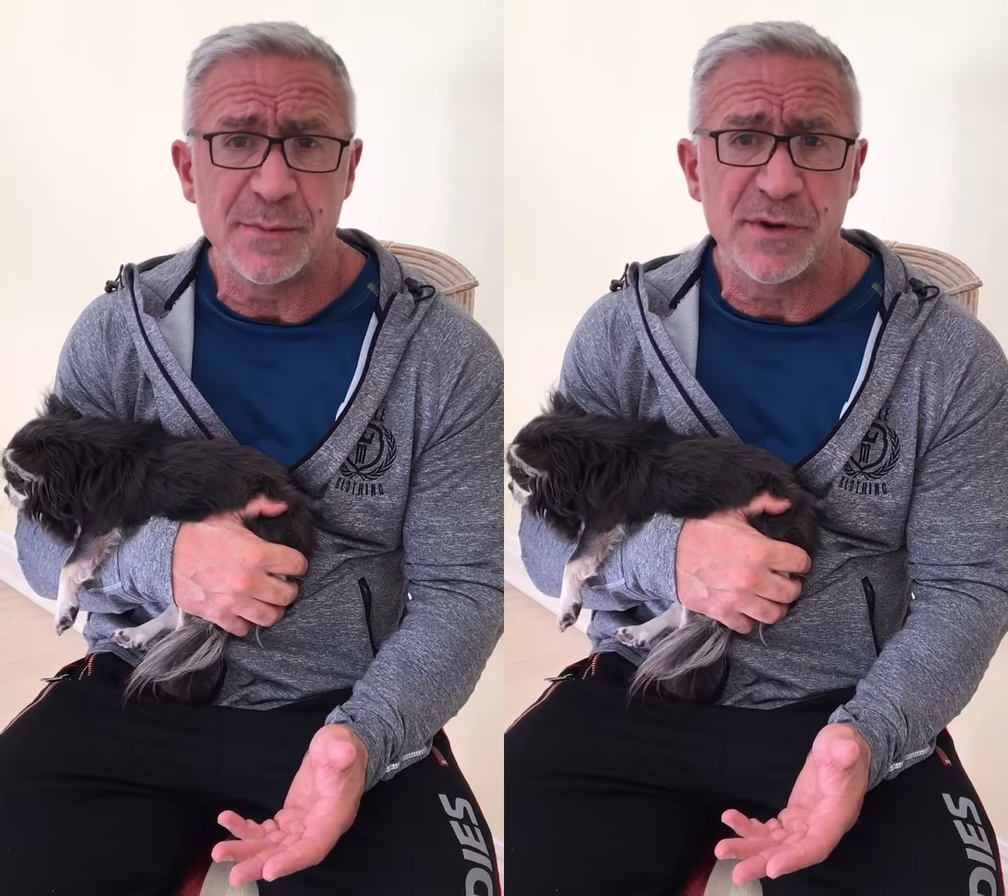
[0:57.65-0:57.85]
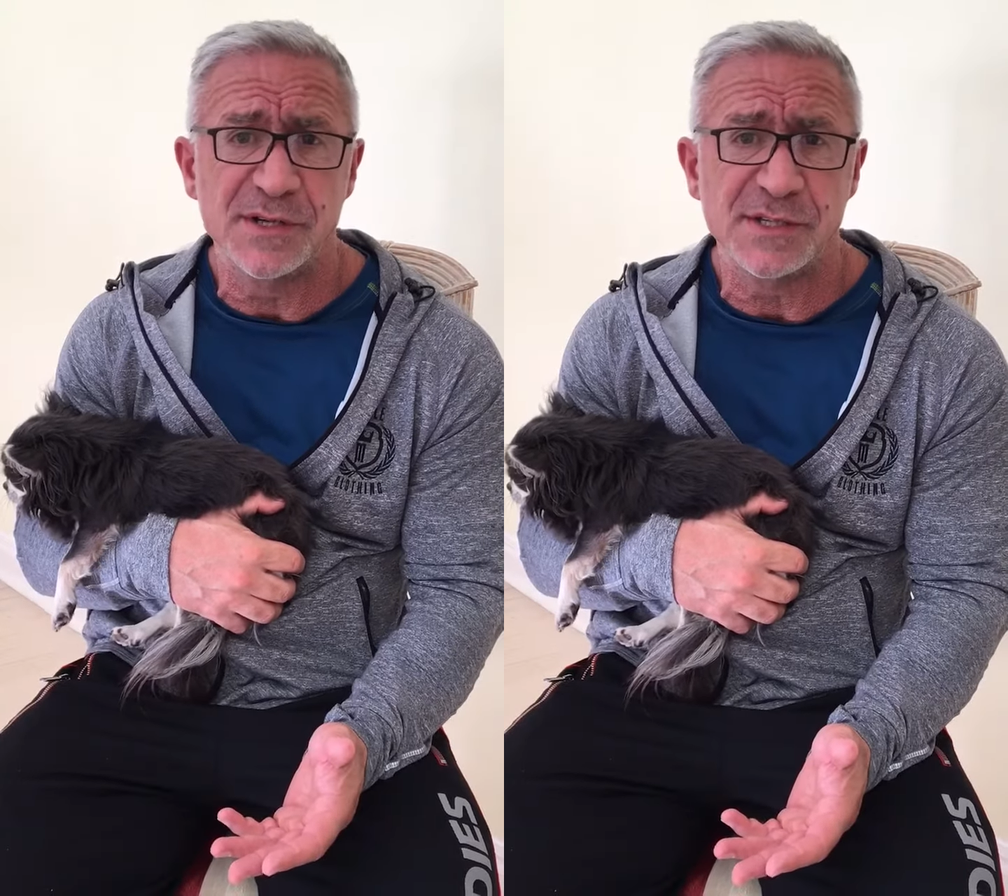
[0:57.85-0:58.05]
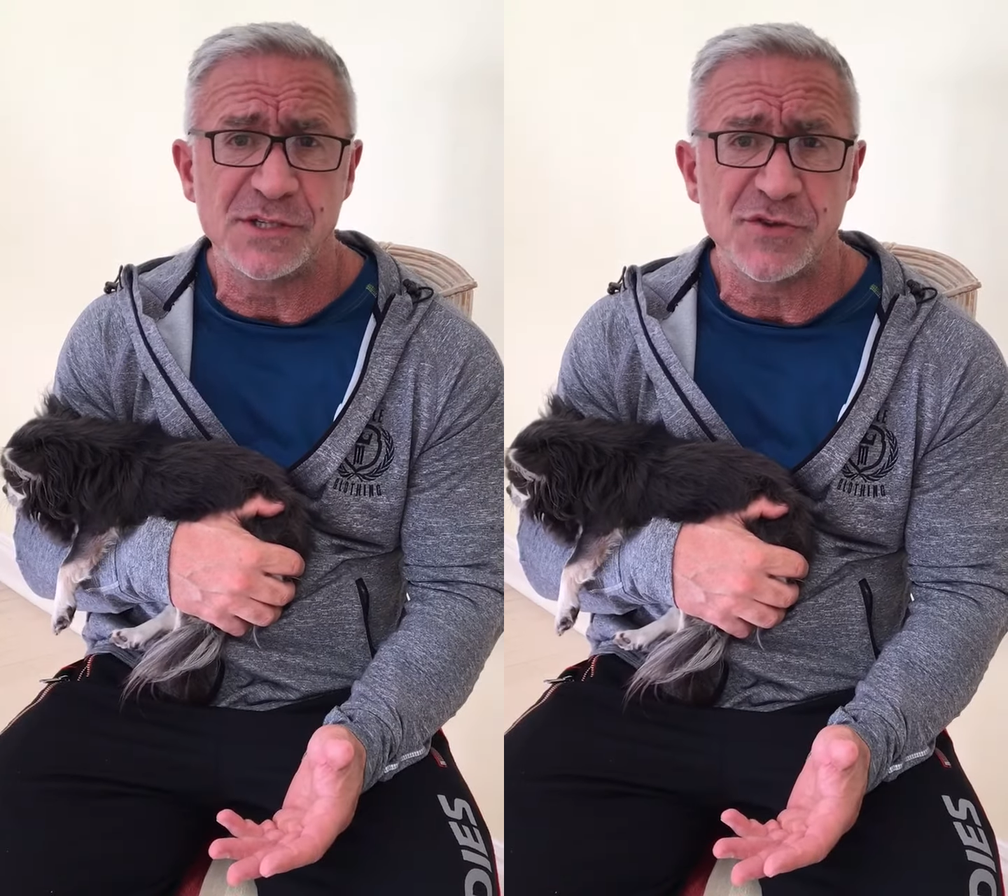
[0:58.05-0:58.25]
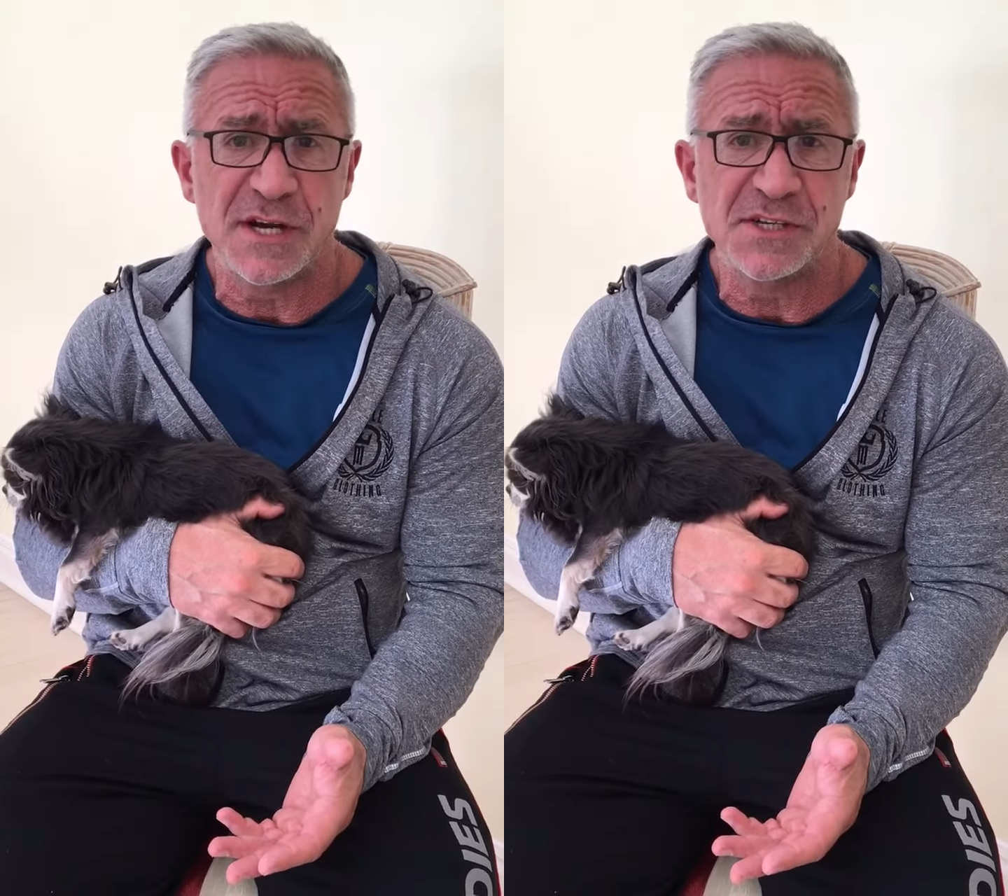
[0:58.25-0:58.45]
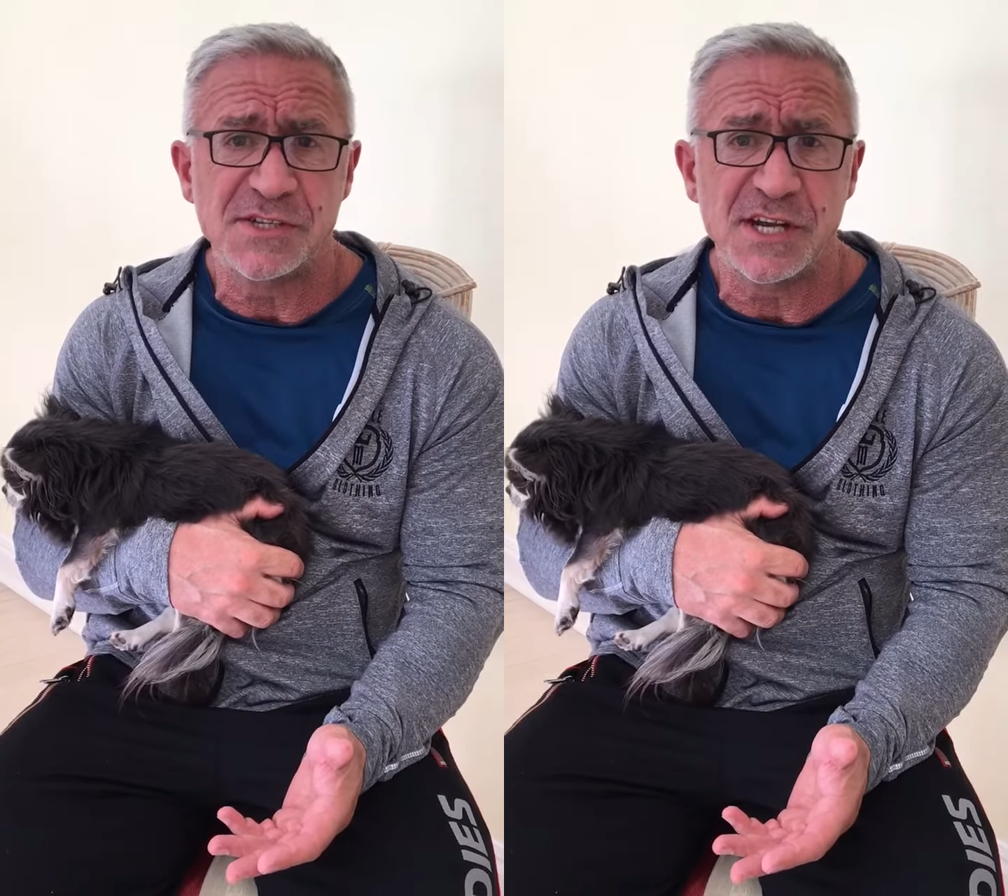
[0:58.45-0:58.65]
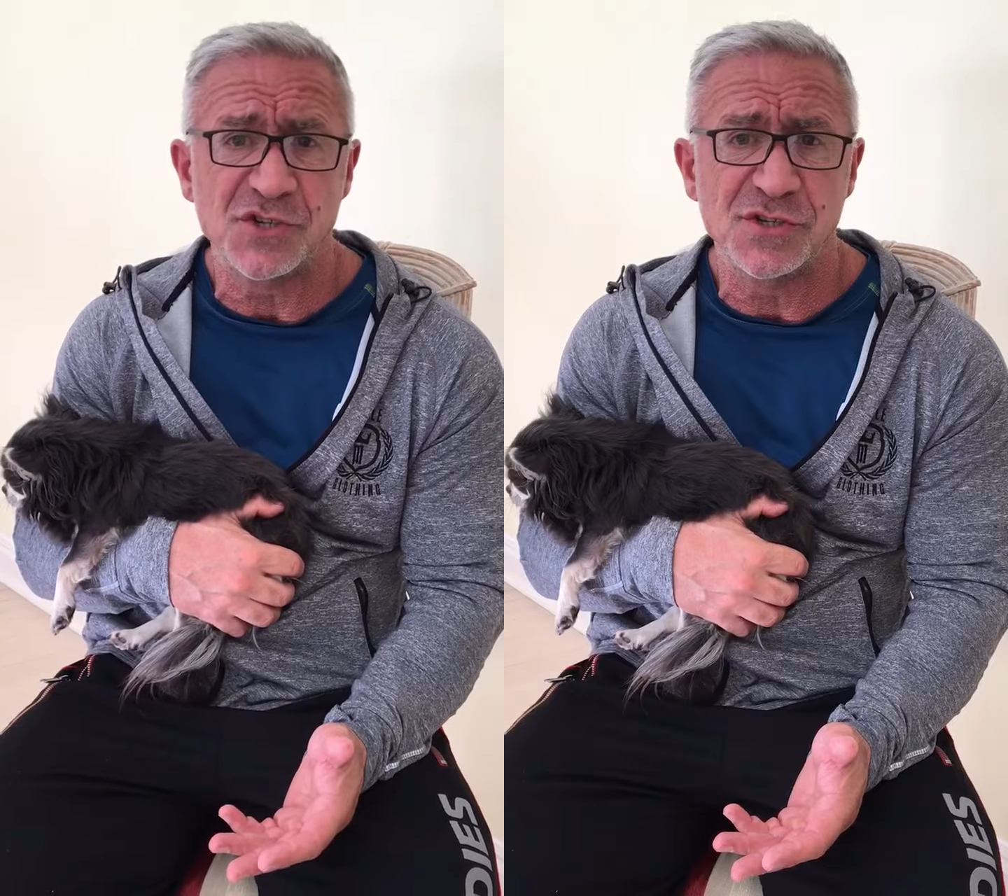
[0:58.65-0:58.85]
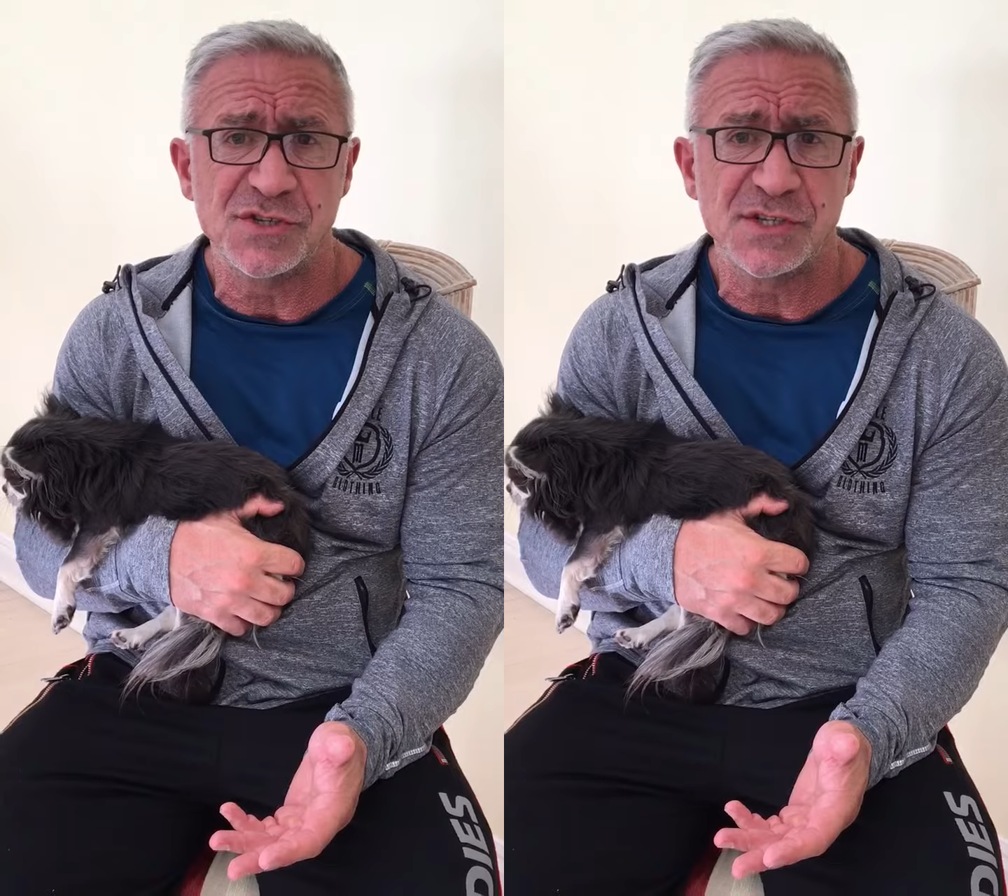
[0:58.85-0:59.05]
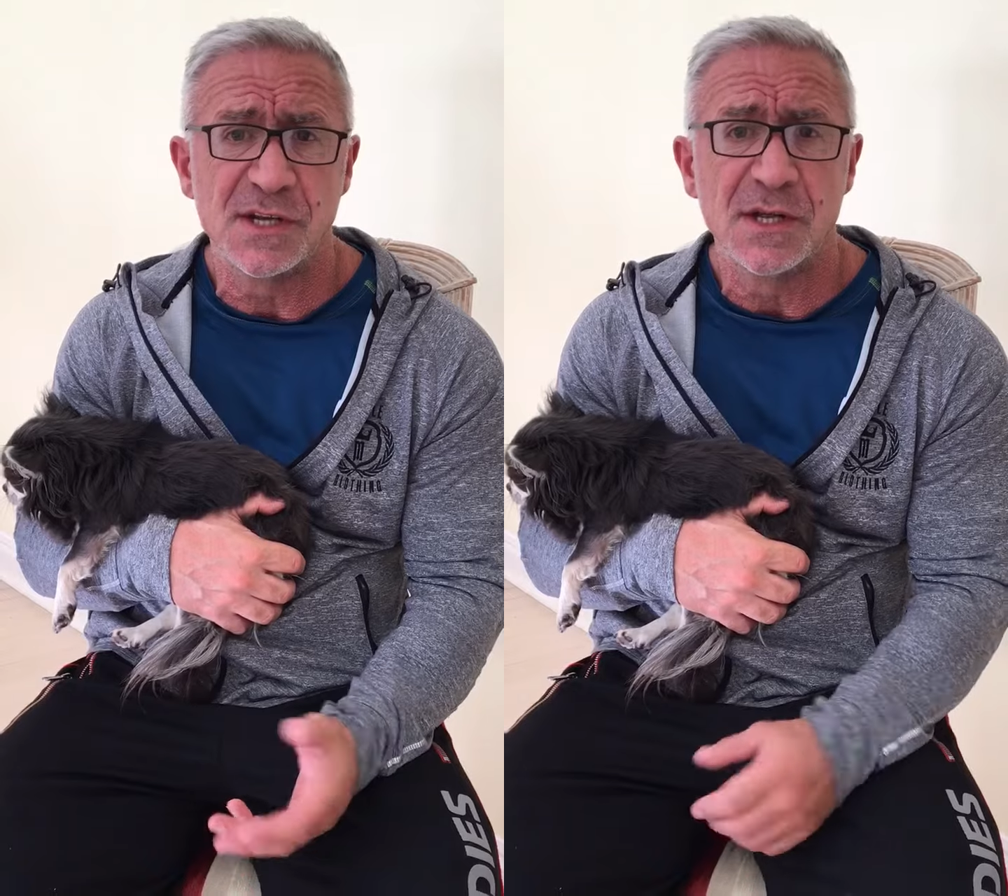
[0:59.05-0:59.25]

bring to the training sessions?